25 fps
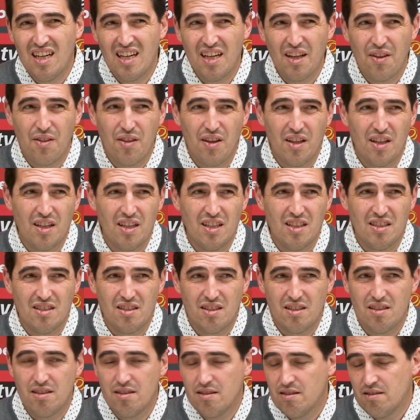I think it's
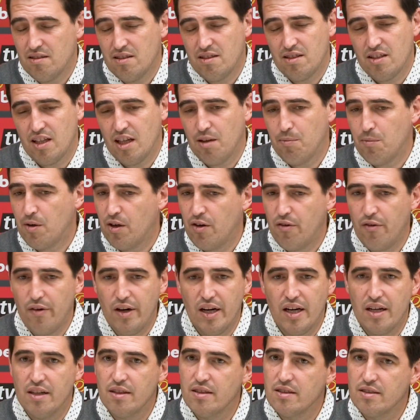the same
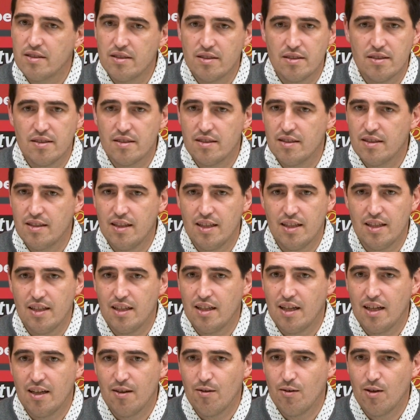area I,
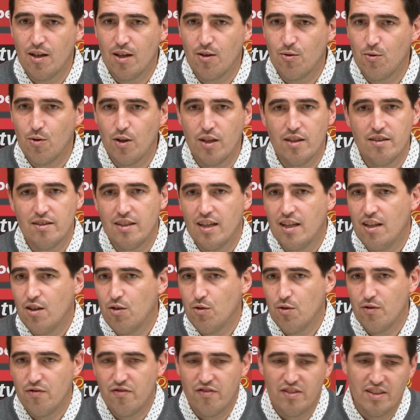I, I, couldn't tell
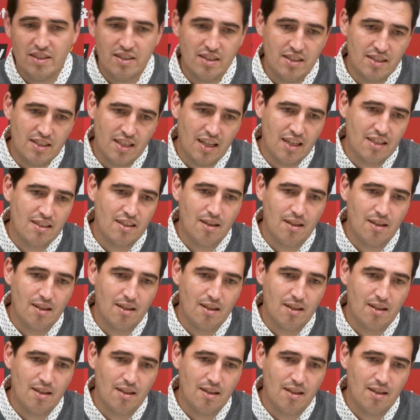you if it's